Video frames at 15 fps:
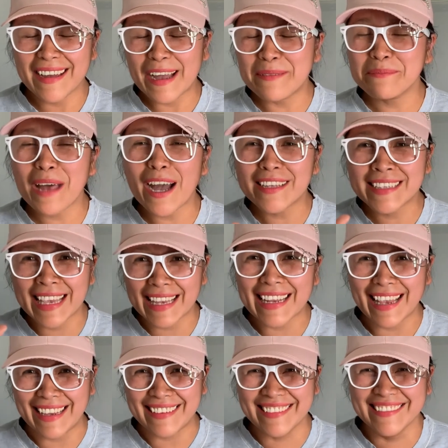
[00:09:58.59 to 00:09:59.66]
I'm not
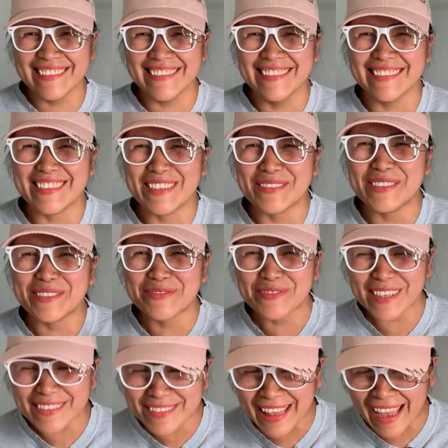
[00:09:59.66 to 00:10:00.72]
kidding. You will
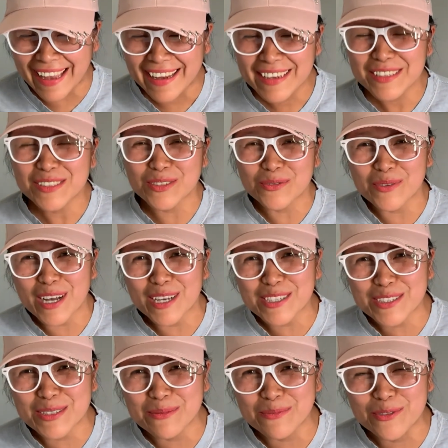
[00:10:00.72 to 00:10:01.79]
feel that. So watch
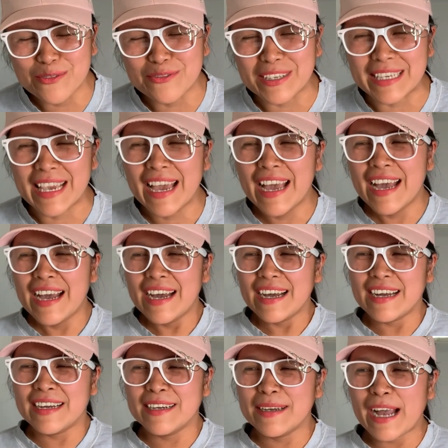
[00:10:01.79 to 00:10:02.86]
the movie.
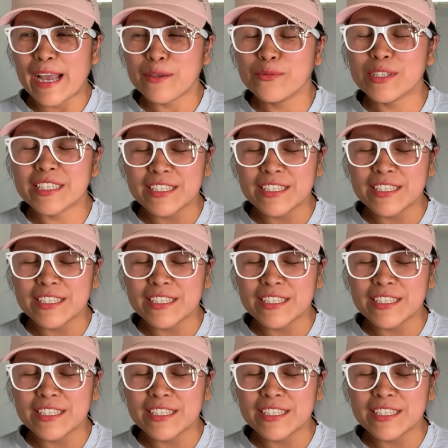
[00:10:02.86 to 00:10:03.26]
I would